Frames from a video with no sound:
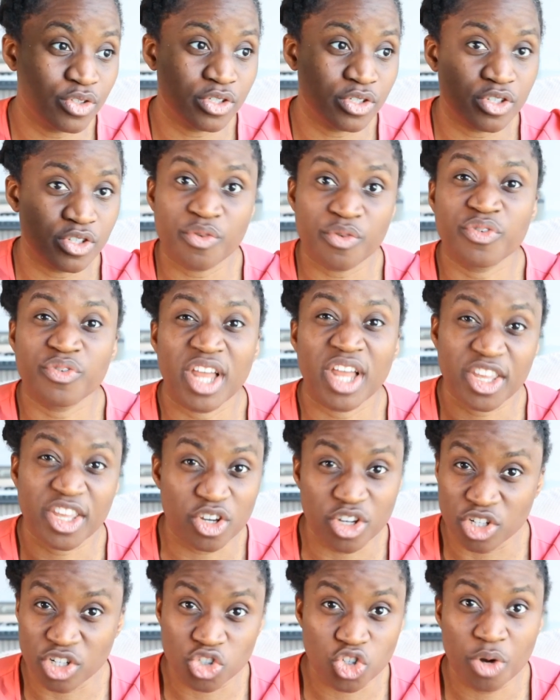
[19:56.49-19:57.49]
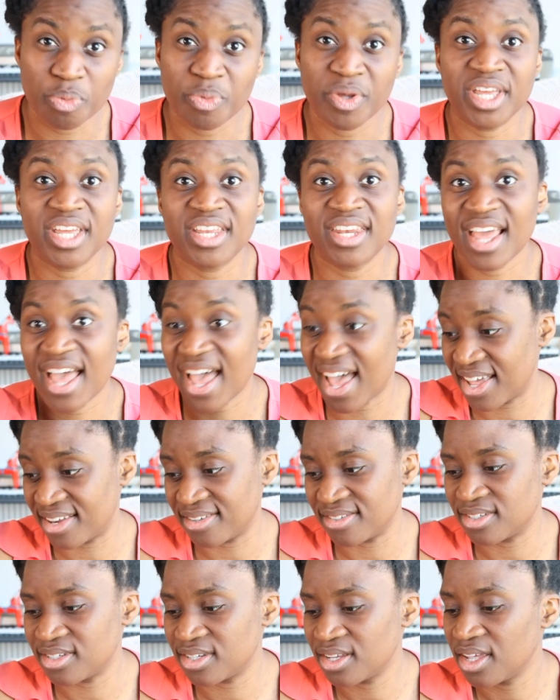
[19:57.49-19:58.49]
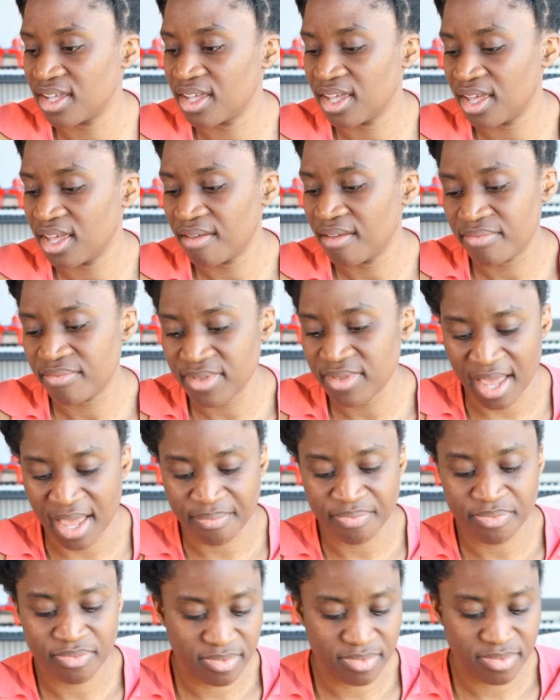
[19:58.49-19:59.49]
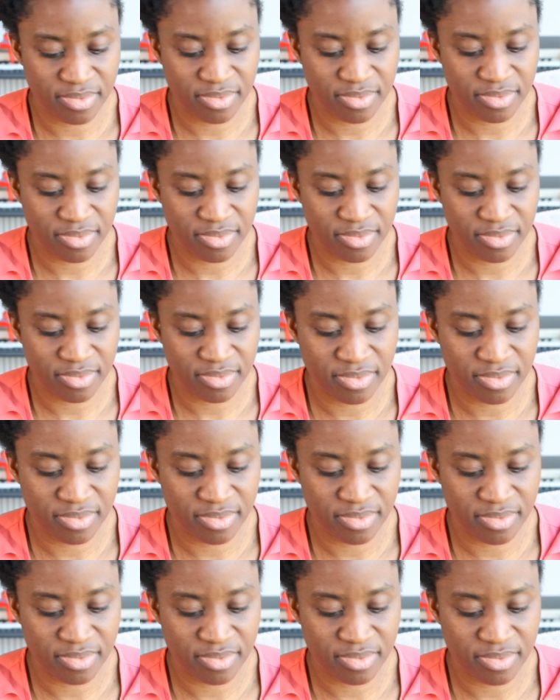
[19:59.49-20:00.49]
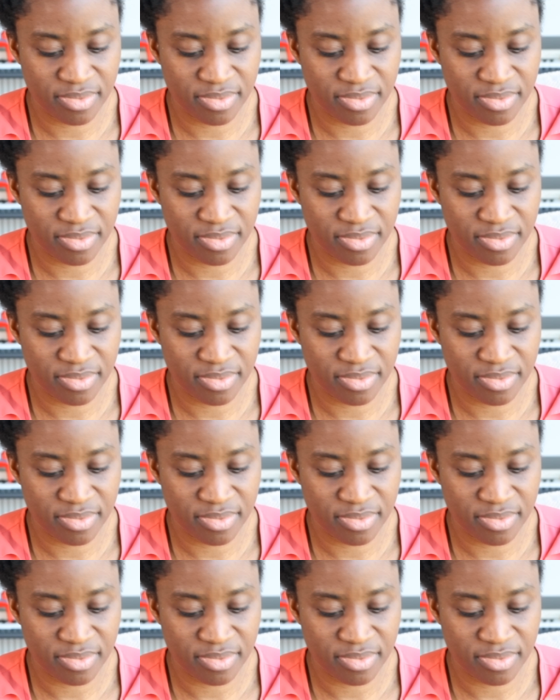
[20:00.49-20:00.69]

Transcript: you don't feel like you're going to drop it, and yeah, it's really good.